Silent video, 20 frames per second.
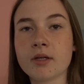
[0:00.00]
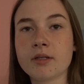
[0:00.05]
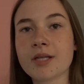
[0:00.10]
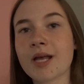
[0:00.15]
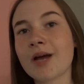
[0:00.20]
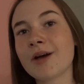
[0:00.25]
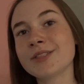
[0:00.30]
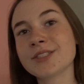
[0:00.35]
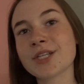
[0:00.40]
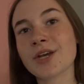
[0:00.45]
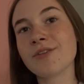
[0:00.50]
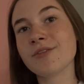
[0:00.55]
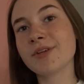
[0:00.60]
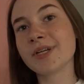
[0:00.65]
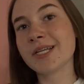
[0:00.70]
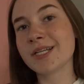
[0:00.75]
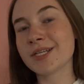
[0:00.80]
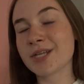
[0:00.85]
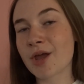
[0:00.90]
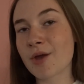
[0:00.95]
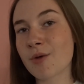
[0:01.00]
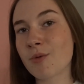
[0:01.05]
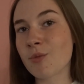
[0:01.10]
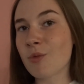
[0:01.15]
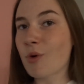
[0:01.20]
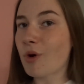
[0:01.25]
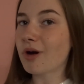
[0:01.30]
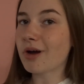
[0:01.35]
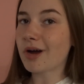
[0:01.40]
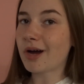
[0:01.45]
Now, I don't really know
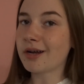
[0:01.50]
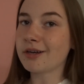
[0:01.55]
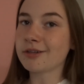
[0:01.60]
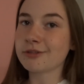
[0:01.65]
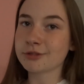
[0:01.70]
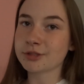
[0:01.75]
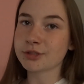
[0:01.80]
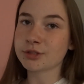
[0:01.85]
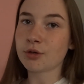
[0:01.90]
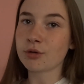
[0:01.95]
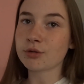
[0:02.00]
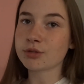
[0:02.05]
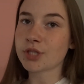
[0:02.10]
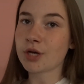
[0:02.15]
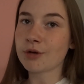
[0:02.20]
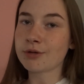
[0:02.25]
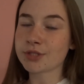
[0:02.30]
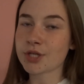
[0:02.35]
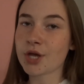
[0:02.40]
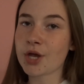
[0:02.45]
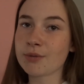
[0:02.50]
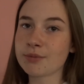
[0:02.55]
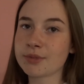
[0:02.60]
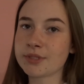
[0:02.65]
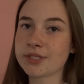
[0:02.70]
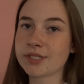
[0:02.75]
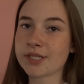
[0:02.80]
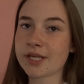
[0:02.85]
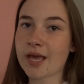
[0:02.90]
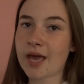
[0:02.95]
what kind of results I was
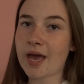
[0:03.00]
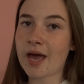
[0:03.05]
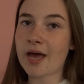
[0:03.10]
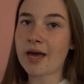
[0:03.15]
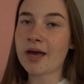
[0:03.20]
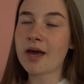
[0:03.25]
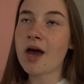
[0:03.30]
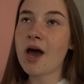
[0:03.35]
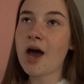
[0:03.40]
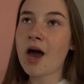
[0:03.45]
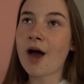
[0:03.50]
hoping to get.